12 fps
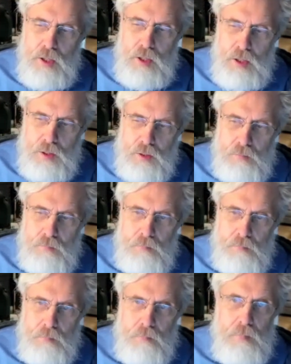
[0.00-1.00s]
um,
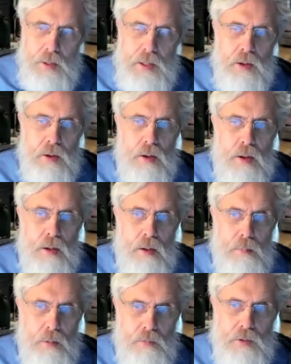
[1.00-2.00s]
but they all
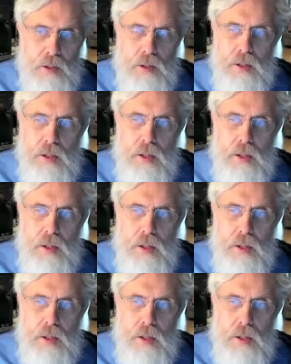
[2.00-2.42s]
approved it,